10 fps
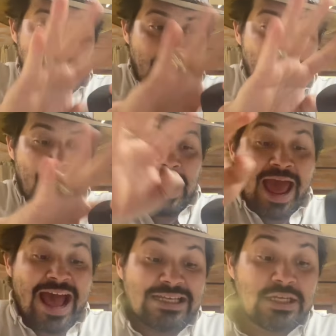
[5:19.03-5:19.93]
It
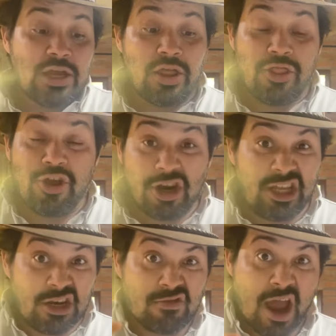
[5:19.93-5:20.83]
has
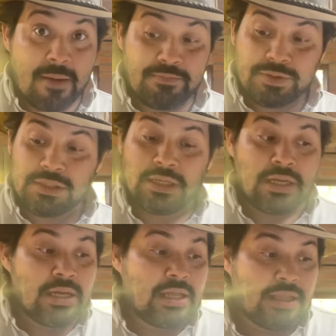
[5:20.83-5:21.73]
13 grams
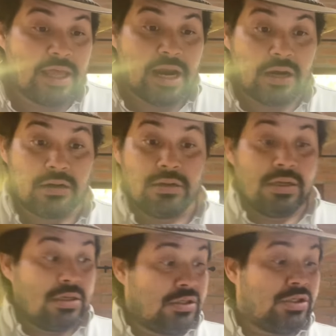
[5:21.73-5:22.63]
there.
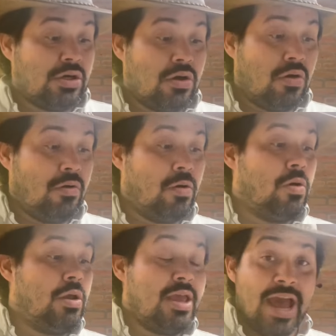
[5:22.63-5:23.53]
So
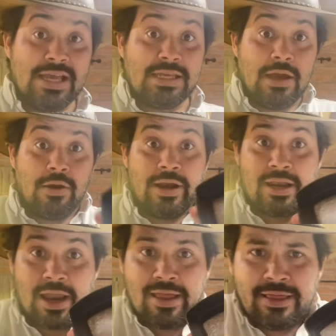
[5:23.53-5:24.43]
yes,
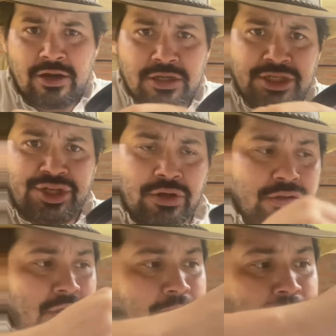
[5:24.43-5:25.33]
and there's still
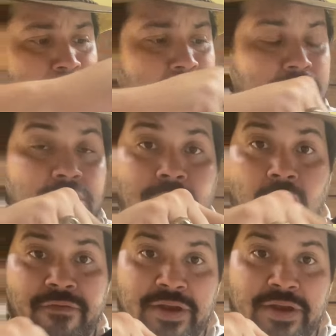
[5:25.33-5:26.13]
some coffee